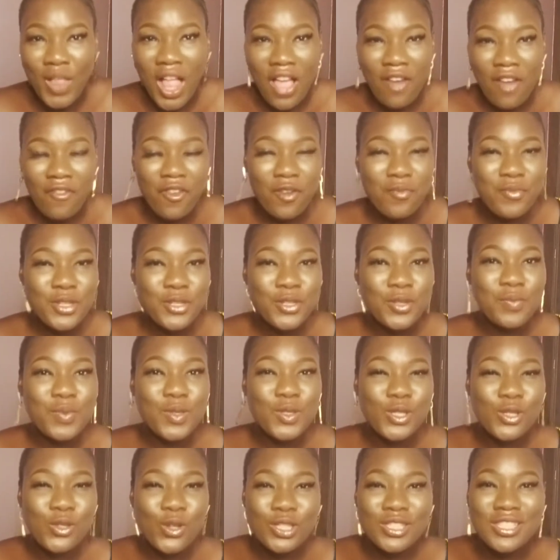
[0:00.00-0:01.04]
for me to be
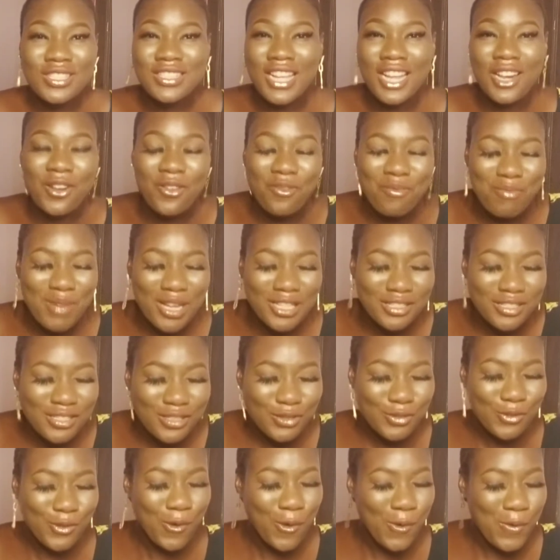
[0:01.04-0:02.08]
doing all this kind of
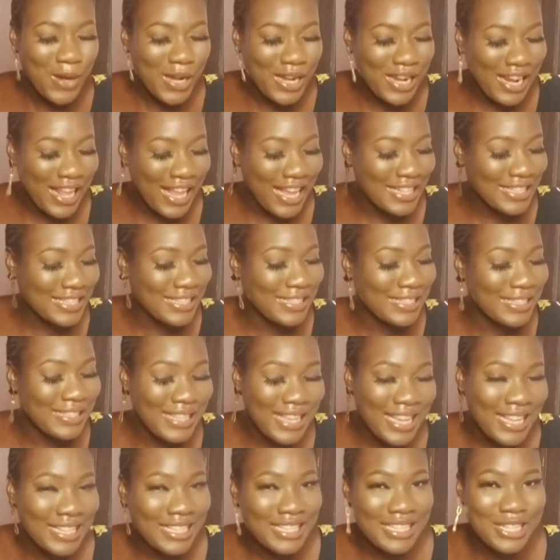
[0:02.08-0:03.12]
magical
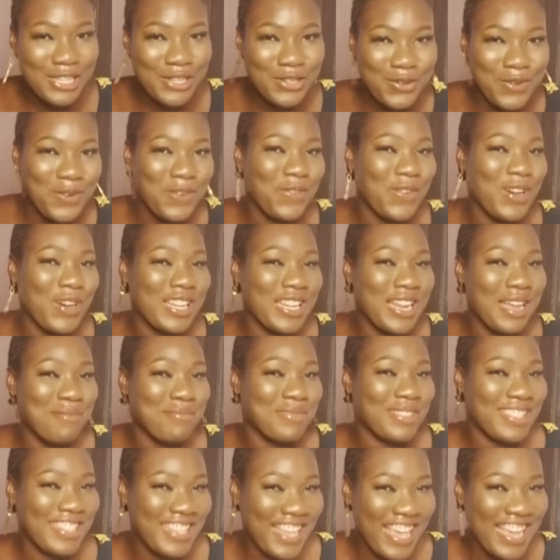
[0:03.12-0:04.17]
lightning. You know what I'm
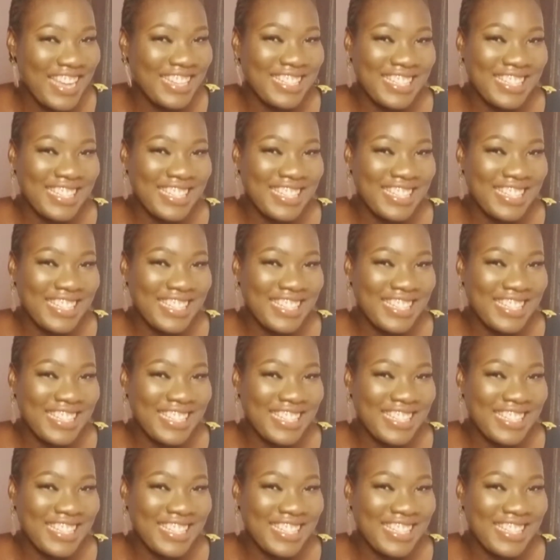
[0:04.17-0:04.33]
saying?